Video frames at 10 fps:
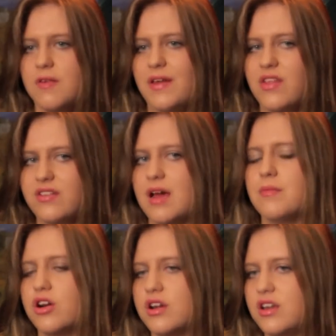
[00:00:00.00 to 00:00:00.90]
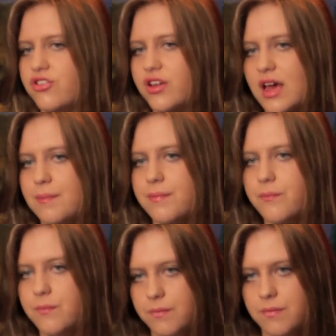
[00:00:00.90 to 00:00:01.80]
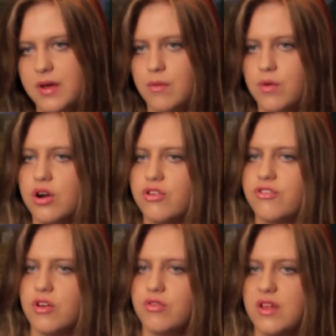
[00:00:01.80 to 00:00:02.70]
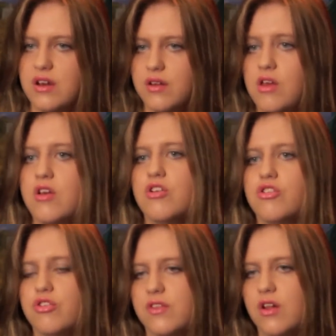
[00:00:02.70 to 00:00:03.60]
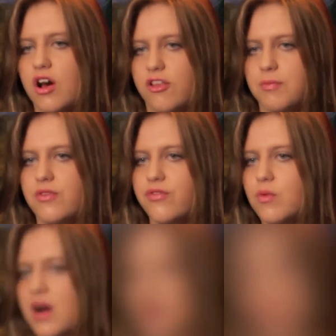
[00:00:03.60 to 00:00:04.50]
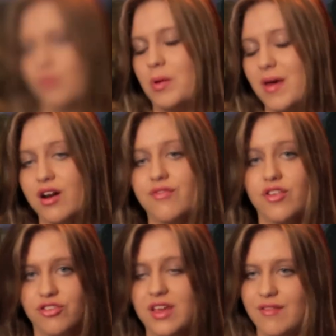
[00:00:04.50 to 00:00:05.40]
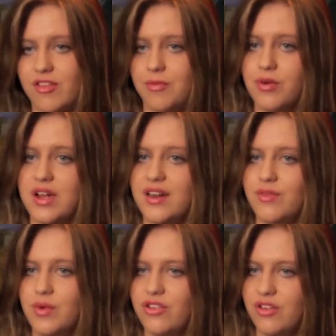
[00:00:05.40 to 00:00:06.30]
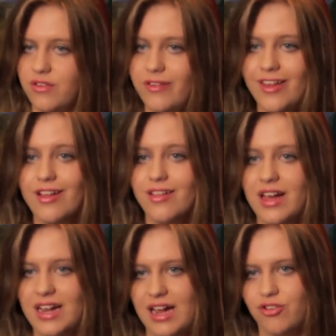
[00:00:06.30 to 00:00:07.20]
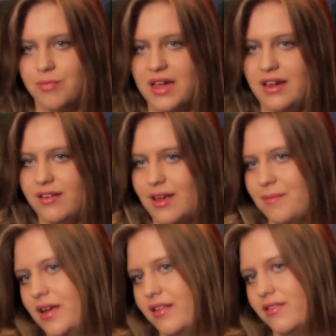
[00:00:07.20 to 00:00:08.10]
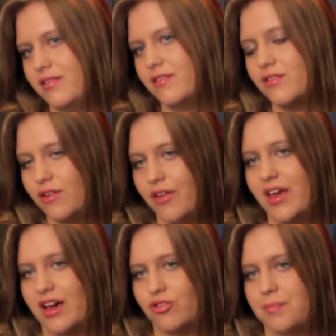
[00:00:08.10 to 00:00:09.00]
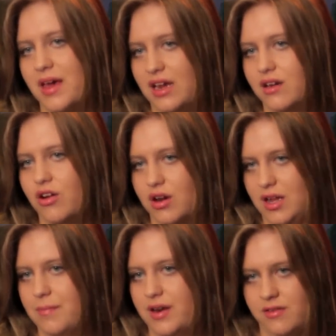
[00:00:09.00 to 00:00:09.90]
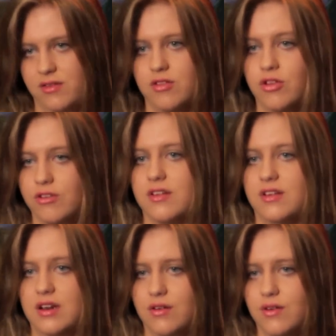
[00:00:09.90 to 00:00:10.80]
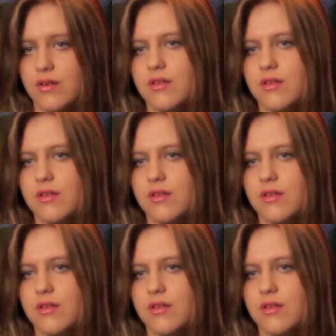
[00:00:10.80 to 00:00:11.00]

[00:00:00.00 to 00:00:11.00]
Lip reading: At the time, her condition kept getting worse, so she was in the hospital for a while. We made our first canvas print, which is like actual paint, except it's not the actual paint on it, but it looks identical.